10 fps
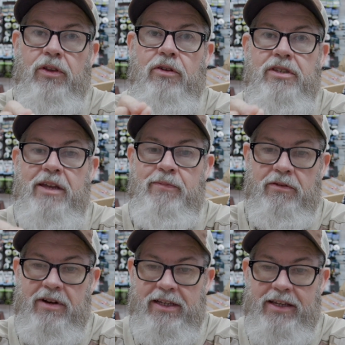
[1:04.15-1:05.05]
a little tippet
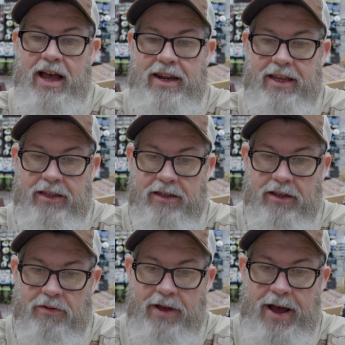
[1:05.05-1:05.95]
ring tied in,
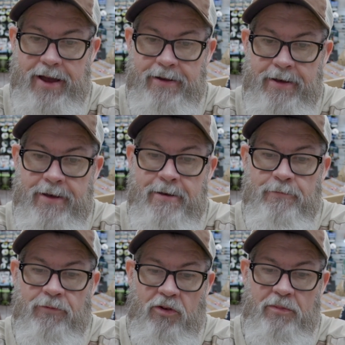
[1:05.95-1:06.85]
okay?
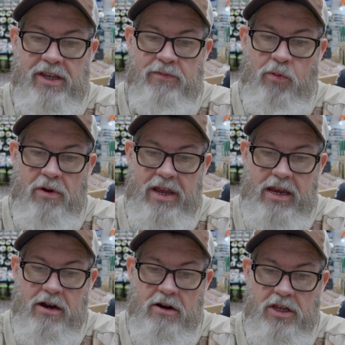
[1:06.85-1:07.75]
From this point
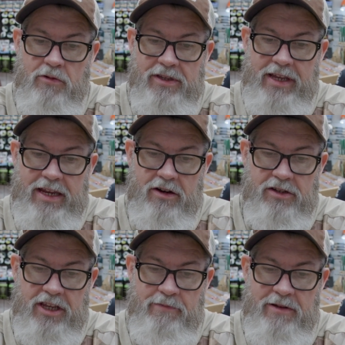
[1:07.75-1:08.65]
here, you would take your
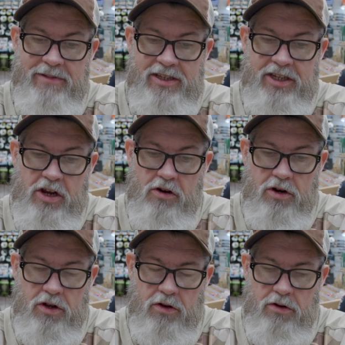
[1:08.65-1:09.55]
tippet
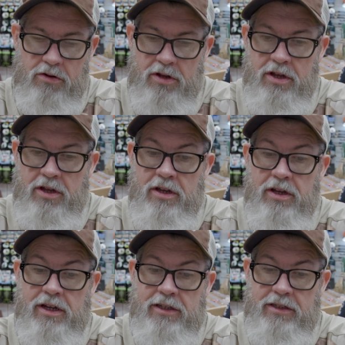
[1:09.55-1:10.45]
material,
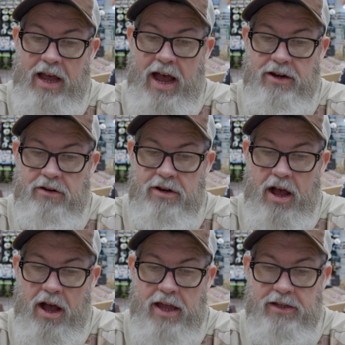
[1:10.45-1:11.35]
tie your
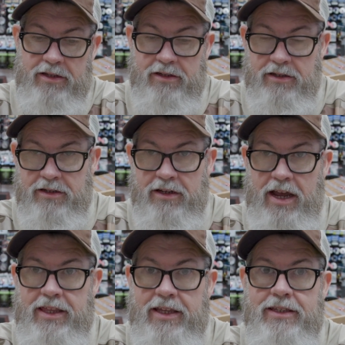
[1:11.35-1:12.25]
knot,
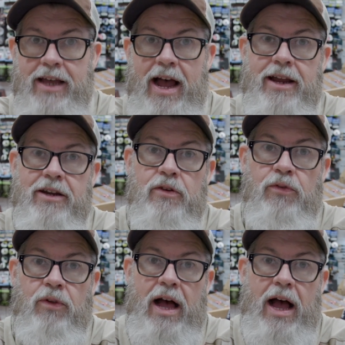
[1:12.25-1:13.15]
and then tie your
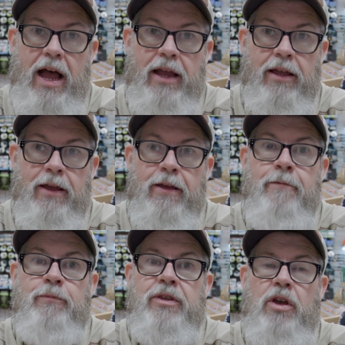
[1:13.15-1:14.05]
fly.
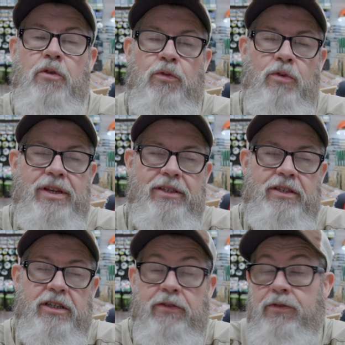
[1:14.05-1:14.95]
So for
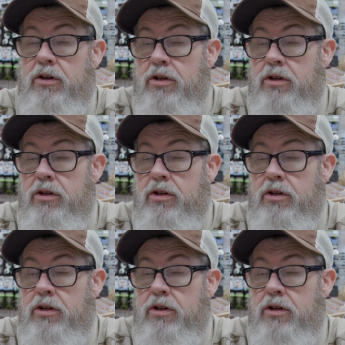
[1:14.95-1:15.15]
instance, if you're